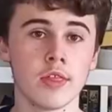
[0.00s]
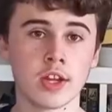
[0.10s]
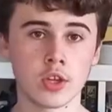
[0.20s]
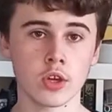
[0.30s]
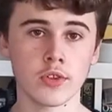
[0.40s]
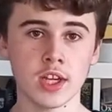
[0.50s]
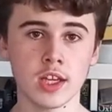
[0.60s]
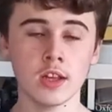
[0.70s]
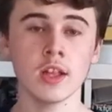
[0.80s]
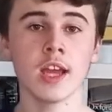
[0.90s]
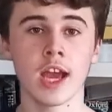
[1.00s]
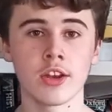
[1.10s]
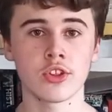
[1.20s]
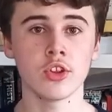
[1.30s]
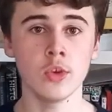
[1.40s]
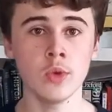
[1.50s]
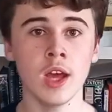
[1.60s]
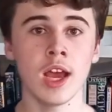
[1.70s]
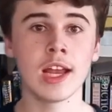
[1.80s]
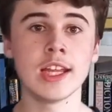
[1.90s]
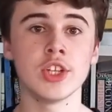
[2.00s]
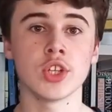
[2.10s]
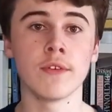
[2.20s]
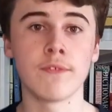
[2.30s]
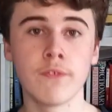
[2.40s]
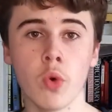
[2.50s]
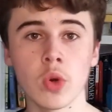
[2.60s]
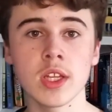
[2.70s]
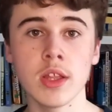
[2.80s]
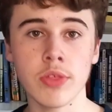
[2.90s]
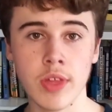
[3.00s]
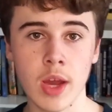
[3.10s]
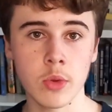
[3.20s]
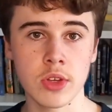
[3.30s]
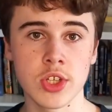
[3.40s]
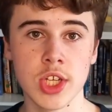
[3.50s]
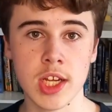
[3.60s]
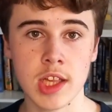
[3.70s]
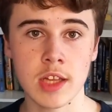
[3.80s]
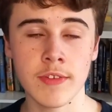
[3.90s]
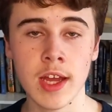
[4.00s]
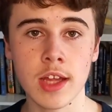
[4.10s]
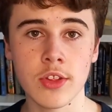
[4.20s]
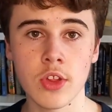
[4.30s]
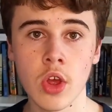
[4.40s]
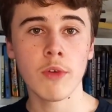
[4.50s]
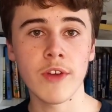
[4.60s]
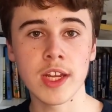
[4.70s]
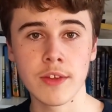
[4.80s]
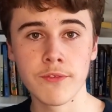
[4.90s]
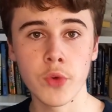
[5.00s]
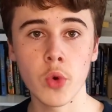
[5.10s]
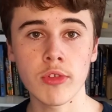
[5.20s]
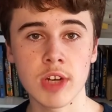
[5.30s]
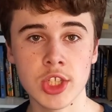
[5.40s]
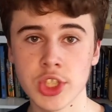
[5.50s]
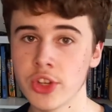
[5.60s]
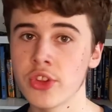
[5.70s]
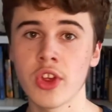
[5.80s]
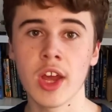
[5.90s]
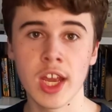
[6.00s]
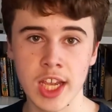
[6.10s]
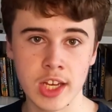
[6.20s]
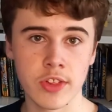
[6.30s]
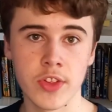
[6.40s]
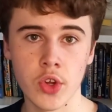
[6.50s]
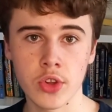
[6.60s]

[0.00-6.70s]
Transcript: They took the deal, and soon a legion of 40,000 Czechoslovaks were fighting for the Russians against the